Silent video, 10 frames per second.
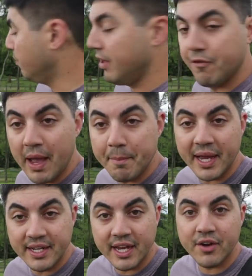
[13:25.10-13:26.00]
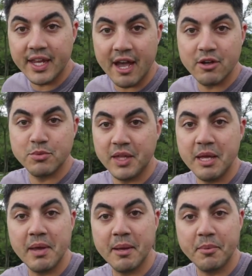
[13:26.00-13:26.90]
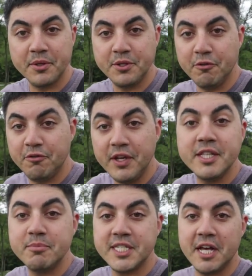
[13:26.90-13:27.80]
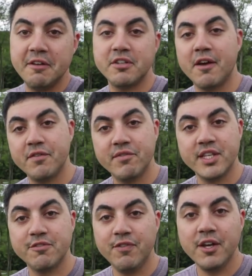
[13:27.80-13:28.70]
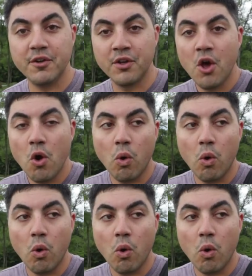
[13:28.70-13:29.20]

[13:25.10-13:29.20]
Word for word: if I buy dairy cows, will they be able to feed themselves off of this field